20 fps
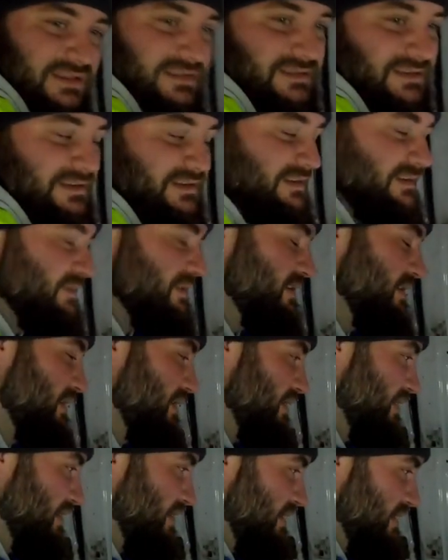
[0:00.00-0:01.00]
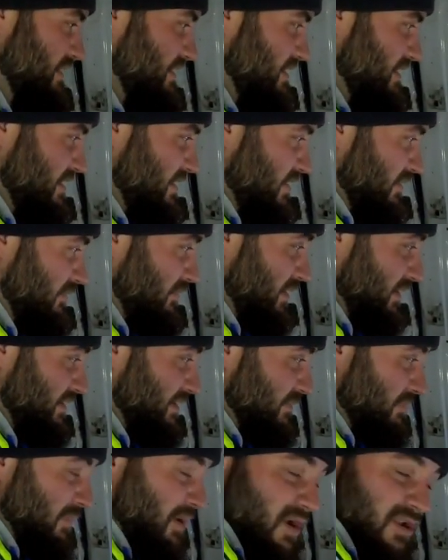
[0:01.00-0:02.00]
that's it.
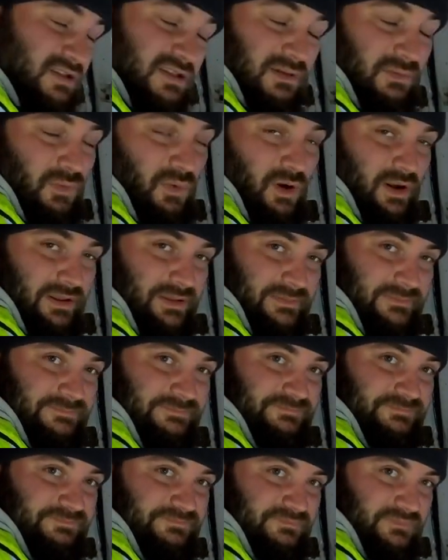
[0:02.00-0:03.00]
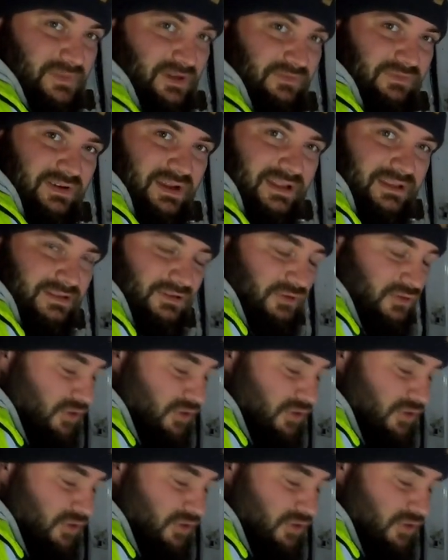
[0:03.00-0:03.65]
But the bottom one, I've got